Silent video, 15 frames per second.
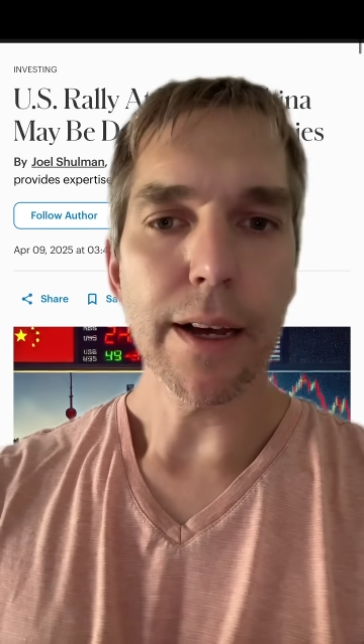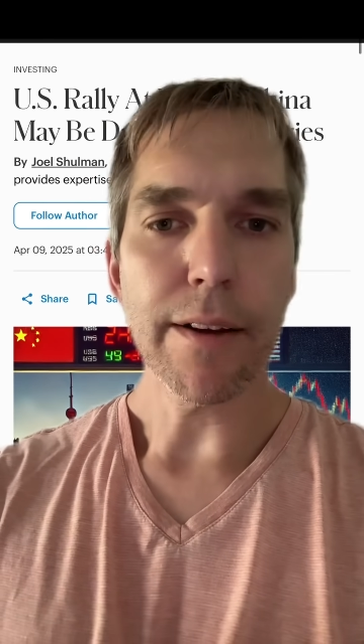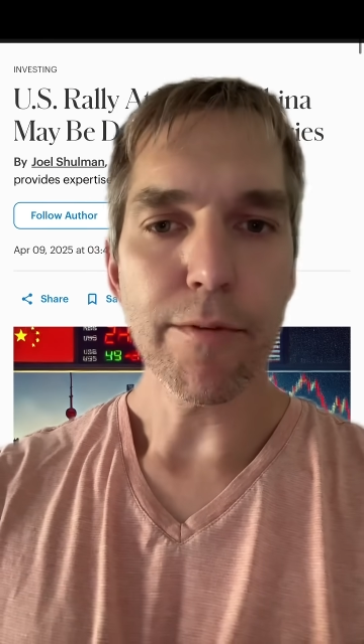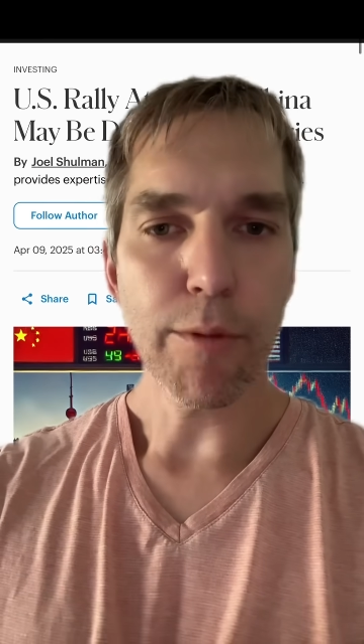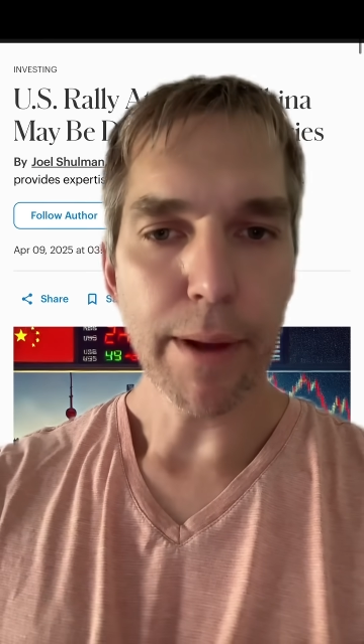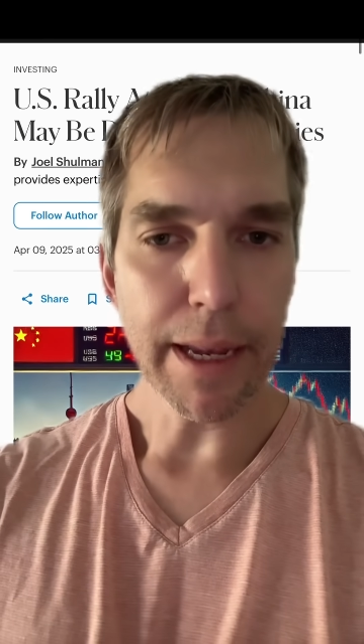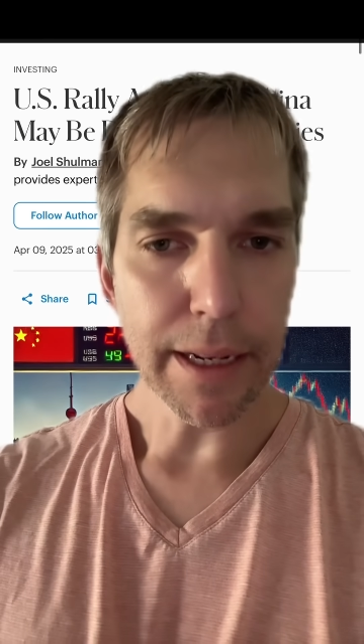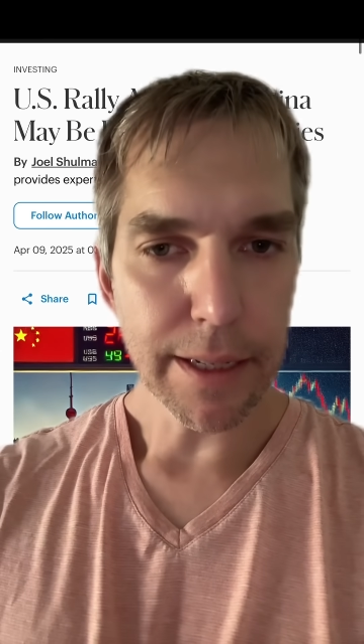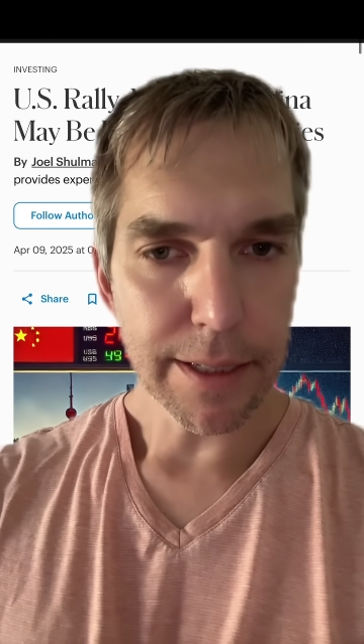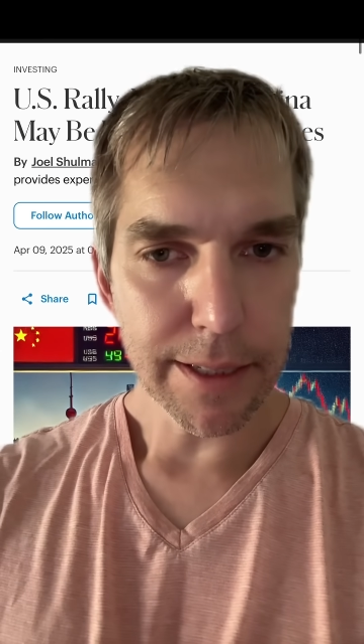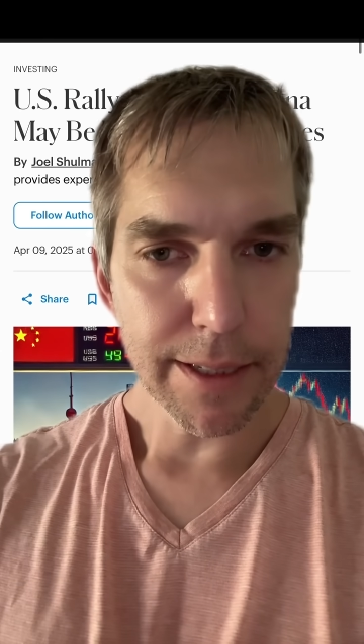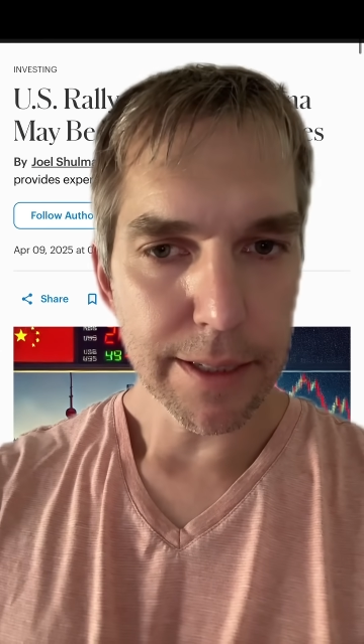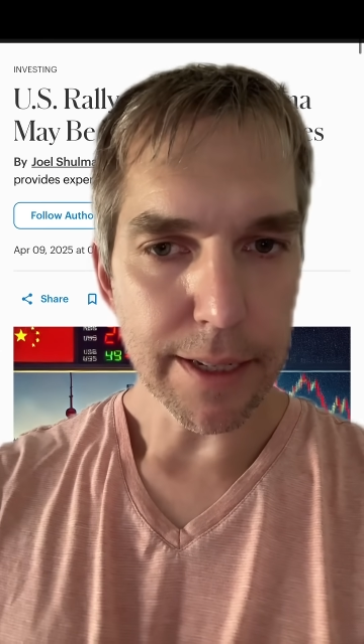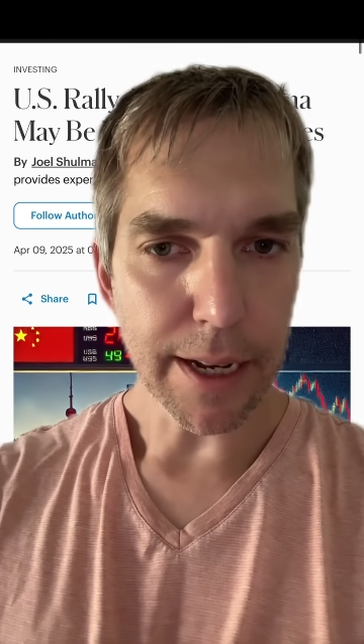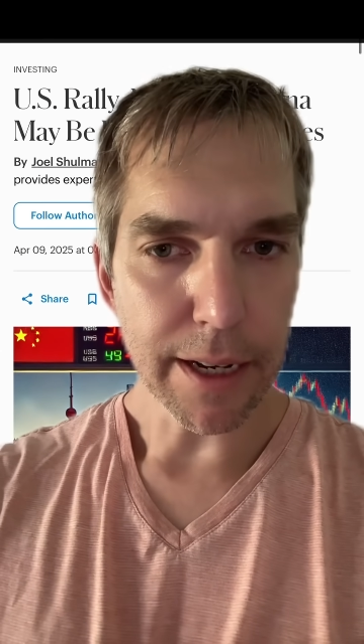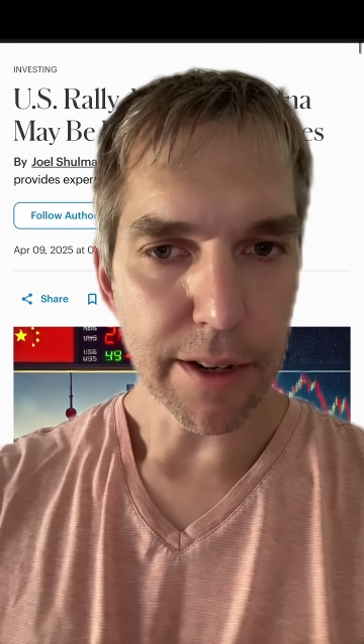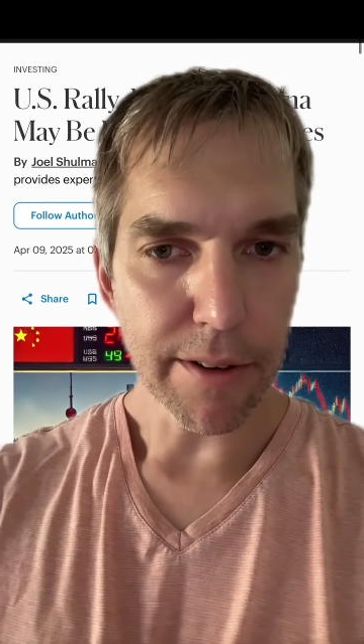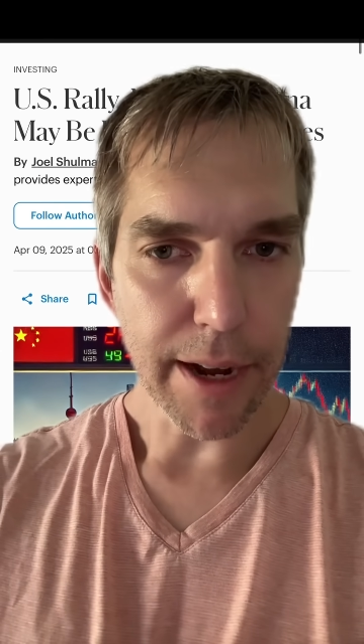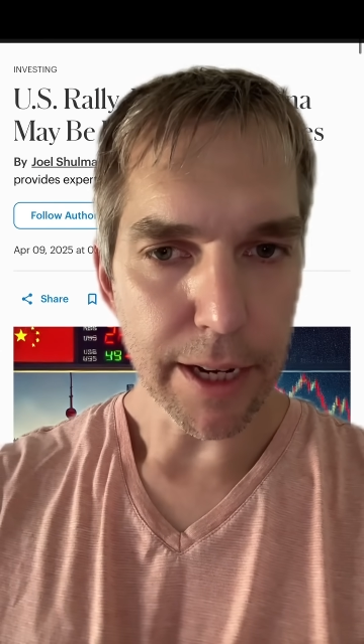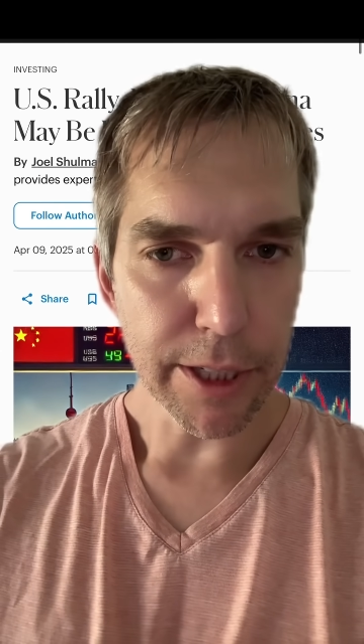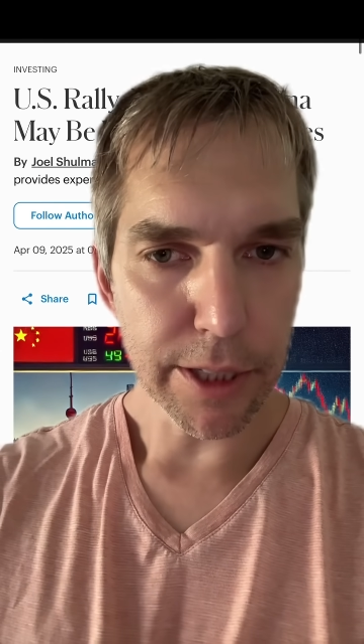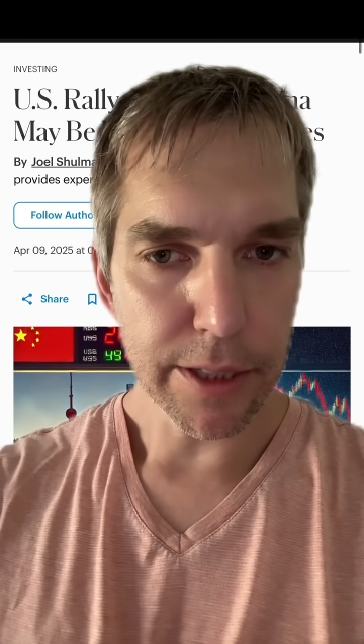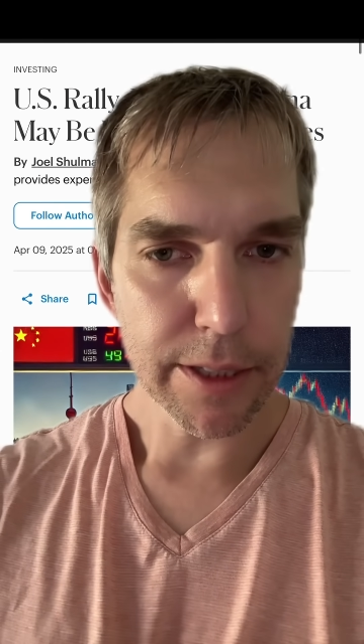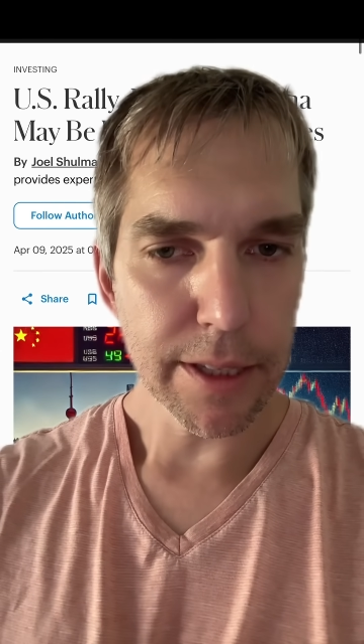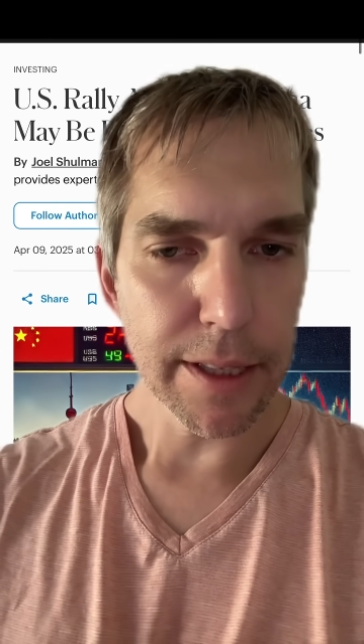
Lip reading: of weaknesses and corrections,